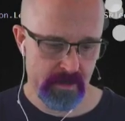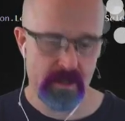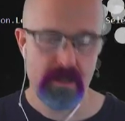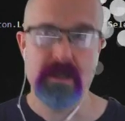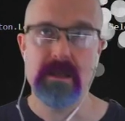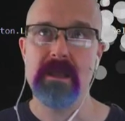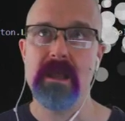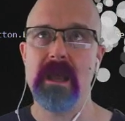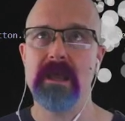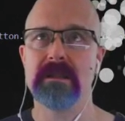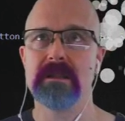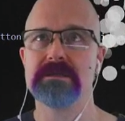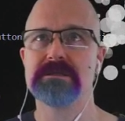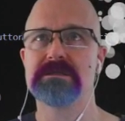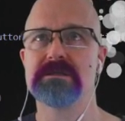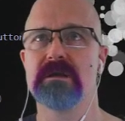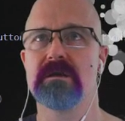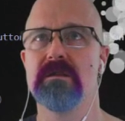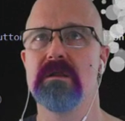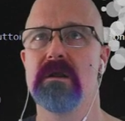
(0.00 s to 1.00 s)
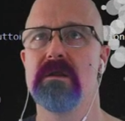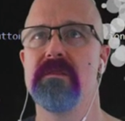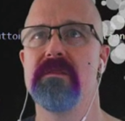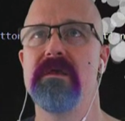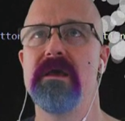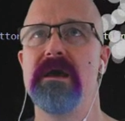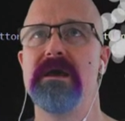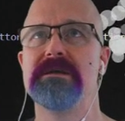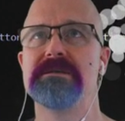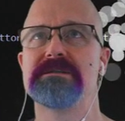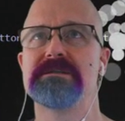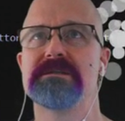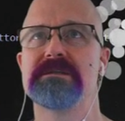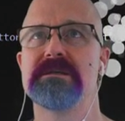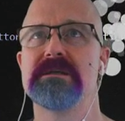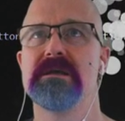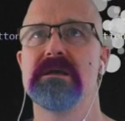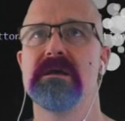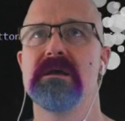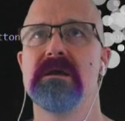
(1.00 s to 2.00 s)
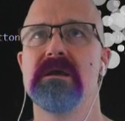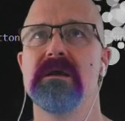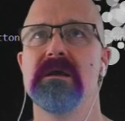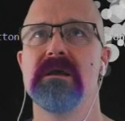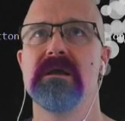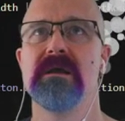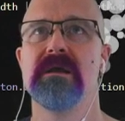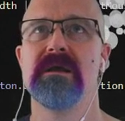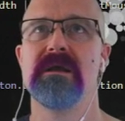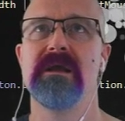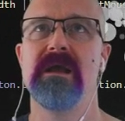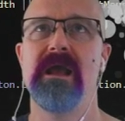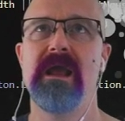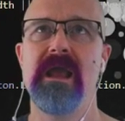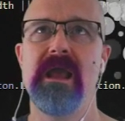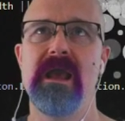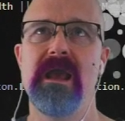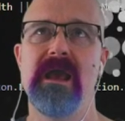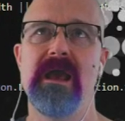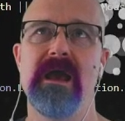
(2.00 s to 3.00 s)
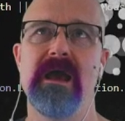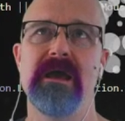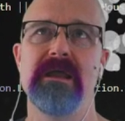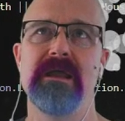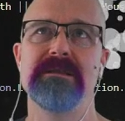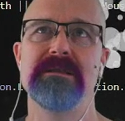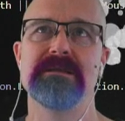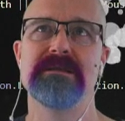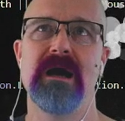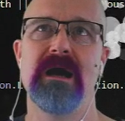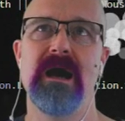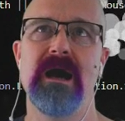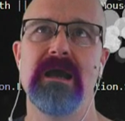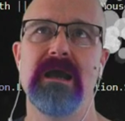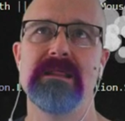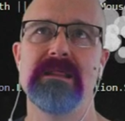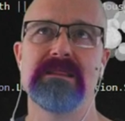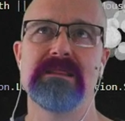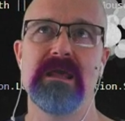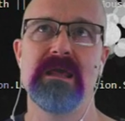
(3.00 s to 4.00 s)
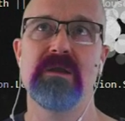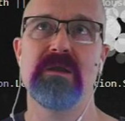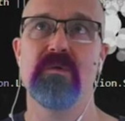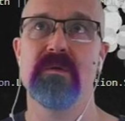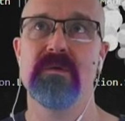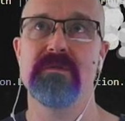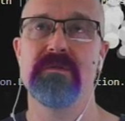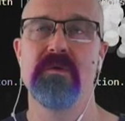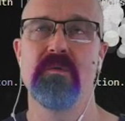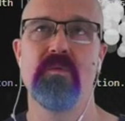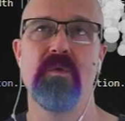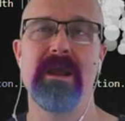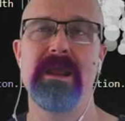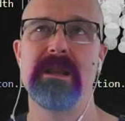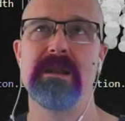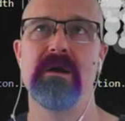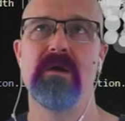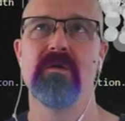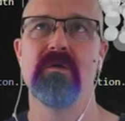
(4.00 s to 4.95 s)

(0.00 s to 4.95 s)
and let's declare this. And I think the only